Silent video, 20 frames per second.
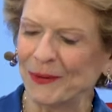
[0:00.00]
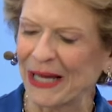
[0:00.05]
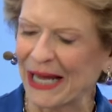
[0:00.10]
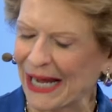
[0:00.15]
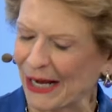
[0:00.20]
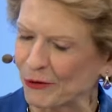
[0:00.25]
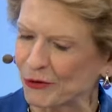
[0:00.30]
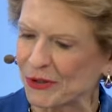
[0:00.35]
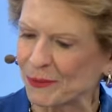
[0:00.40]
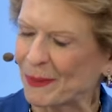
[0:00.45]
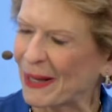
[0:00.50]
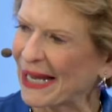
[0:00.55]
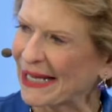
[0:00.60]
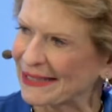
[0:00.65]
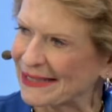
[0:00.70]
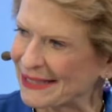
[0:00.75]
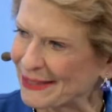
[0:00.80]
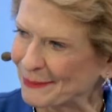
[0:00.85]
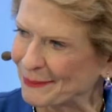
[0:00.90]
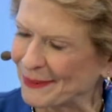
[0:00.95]
The House
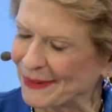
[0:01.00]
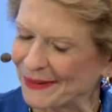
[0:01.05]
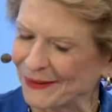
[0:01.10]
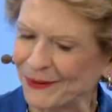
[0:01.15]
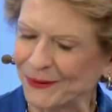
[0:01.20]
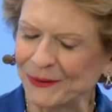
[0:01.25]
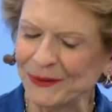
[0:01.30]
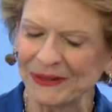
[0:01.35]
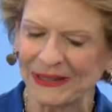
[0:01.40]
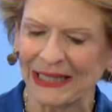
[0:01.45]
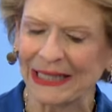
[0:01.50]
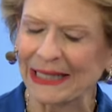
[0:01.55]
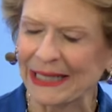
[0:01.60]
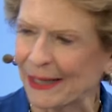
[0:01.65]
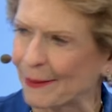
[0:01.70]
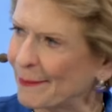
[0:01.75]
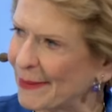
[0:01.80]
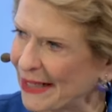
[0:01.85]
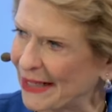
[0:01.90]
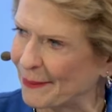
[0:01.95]
passed a bill. The
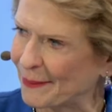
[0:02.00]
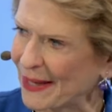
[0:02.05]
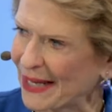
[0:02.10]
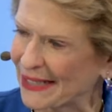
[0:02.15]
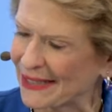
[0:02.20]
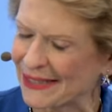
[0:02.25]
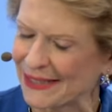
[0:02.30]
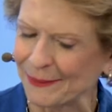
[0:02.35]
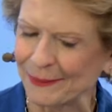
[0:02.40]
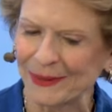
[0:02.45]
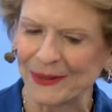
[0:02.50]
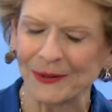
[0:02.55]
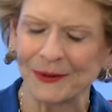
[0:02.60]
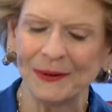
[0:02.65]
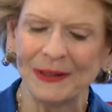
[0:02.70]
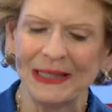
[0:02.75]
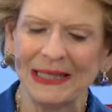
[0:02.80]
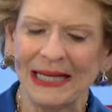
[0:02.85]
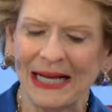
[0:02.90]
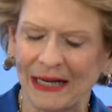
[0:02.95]
committee passed a
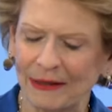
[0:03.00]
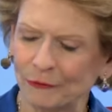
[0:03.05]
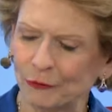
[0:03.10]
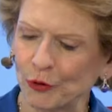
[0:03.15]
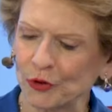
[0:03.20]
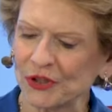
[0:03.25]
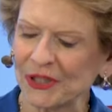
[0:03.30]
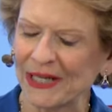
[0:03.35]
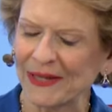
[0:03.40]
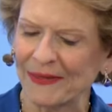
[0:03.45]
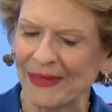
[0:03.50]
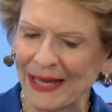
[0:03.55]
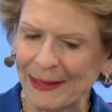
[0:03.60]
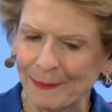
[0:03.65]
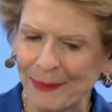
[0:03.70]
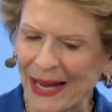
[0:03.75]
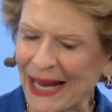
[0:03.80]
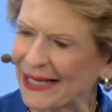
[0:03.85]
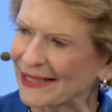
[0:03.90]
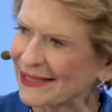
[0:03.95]
bill. Unfortunately, they
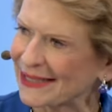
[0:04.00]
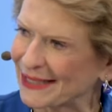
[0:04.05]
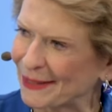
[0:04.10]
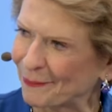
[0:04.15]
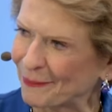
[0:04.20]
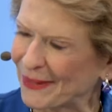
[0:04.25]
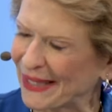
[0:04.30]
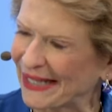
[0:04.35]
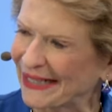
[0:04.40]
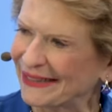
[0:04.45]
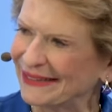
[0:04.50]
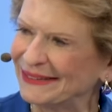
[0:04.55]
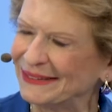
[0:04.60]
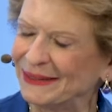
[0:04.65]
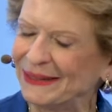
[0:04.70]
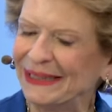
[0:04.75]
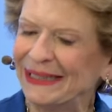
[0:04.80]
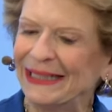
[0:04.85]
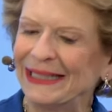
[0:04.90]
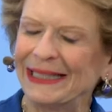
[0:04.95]
passed something
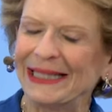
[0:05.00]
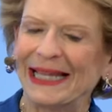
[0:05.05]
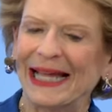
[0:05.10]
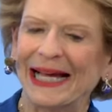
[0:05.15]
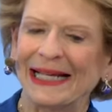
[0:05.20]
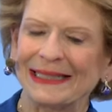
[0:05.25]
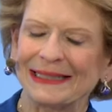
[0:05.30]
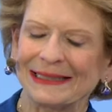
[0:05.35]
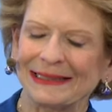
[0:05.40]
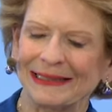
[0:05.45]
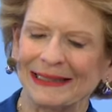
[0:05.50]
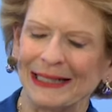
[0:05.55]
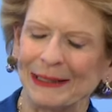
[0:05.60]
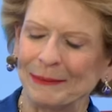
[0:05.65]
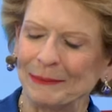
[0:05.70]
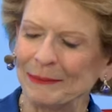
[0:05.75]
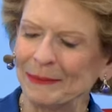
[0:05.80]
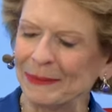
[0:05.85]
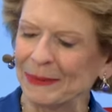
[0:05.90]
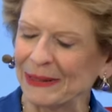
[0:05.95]
that
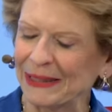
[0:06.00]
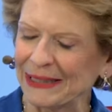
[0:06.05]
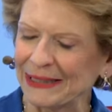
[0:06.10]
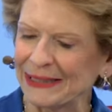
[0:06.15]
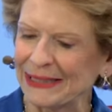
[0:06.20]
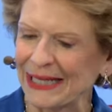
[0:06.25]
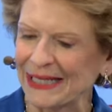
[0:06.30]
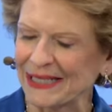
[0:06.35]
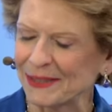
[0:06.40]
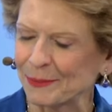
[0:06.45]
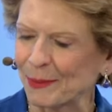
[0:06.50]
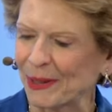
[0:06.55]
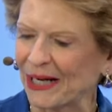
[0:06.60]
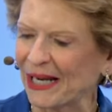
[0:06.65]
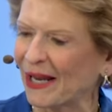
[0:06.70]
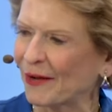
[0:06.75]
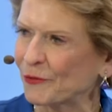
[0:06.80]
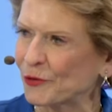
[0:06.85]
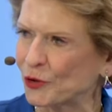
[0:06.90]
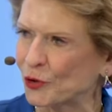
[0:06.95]
it takes
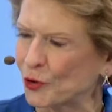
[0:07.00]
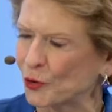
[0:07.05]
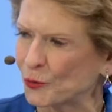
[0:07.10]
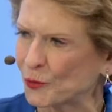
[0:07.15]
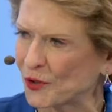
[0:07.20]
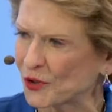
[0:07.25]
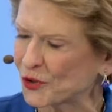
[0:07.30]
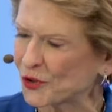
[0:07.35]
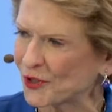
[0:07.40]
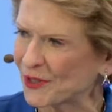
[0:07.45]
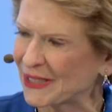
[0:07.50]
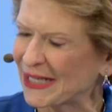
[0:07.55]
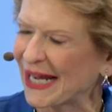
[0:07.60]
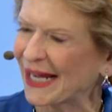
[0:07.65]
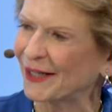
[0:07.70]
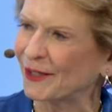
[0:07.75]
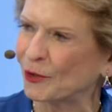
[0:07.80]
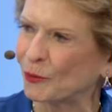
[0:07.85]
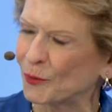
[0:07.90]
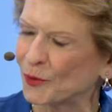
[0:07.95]
money off the nutrition
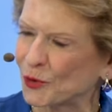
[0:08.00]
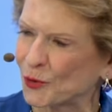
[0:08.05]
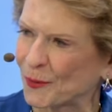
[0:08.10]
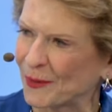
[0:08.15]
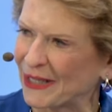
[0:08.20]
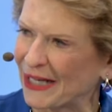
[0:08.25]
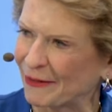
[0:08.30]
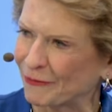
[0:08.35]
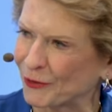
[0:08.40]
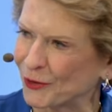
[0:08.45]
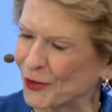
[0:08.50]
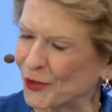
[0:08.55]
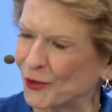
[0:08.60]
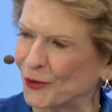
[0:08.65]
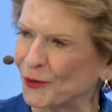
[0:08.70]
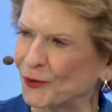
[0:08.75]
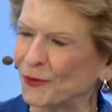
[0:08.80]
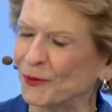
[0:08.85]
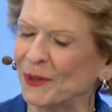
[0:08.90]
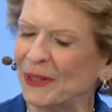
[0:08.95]
title, which we never
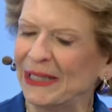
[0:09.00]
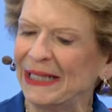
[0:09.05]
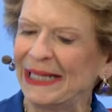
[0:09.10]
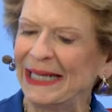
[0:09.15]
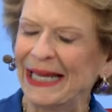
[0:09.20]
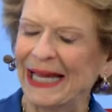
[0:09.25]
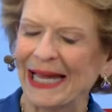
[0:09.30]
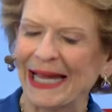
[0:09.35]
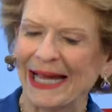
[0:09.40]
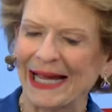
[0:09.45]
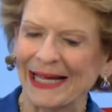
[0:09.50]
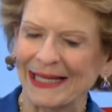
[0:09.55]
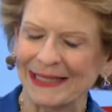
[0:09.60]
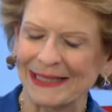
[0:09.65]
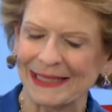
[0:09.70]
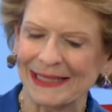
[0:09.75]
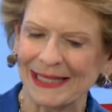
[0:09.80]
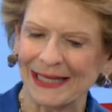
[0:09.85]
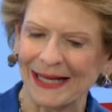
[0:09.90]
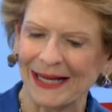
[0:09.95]
do,
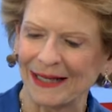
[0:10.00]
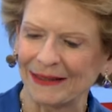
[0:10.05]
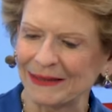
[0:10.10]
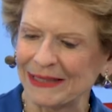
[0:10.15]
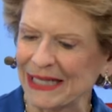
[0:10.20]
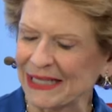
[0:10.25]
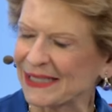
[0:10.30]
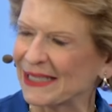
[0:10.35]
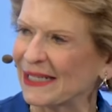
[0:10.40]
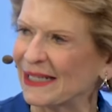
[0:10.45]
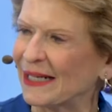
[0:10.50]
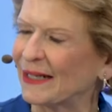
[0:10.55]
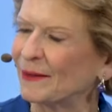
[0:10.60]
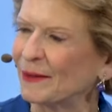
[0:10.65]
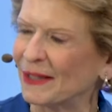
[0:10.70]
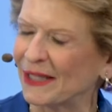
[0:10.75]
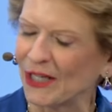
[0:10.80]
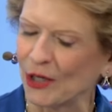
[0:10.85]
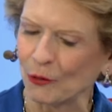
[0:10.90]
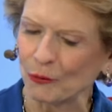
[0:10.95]
and doesn't,
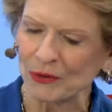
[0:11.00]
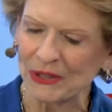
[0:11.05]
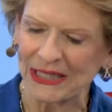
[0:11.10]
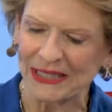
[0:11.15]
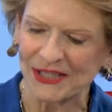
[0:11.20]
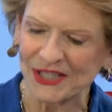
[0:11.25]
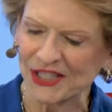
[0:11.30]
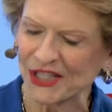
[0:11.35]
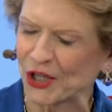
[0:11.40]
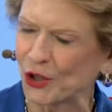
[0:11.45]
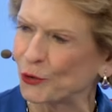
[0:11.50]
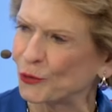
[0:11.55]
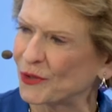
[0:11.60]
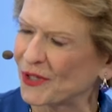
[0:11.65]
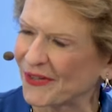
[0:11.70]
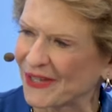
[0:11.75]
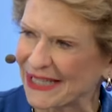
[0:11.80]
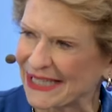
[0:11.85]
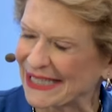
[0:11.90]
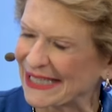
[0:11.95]
you know, skewed
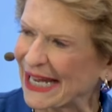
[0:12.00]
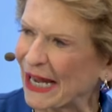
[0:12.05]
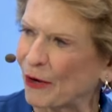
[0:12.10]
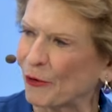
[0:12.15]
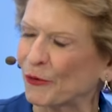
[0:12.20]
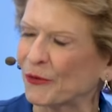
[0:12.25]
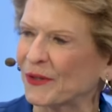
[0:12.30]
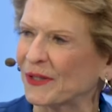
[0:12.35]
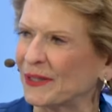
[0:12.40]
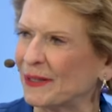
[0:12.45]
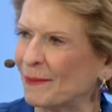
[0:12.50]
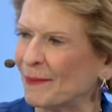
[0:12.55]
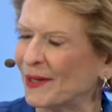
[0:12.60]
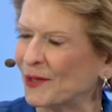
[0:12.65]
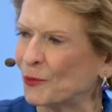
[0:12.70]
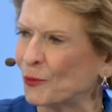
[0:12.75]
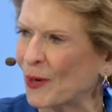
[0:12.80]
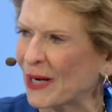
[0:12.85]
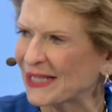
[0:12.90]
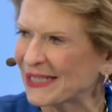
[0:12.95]
to the South and the
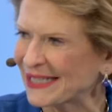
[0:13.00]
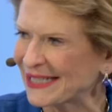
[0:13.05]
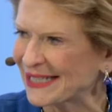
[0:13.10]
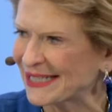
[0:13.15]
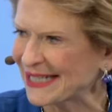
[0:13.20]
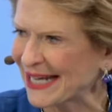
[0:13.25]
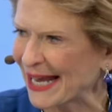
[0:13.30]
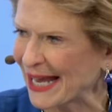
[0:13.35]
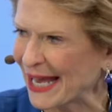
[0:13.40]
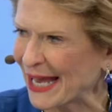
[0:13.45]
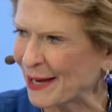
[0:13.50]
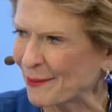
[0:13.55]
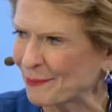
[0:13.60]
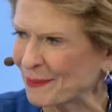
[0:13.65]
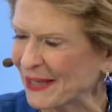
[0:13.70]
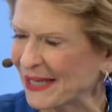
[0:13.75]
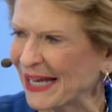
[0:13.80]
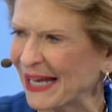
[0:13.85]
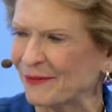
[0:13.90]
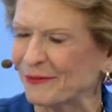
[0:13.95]
Midwest is not
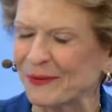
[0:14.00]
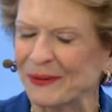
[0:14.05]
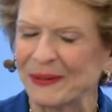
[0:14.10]
happy.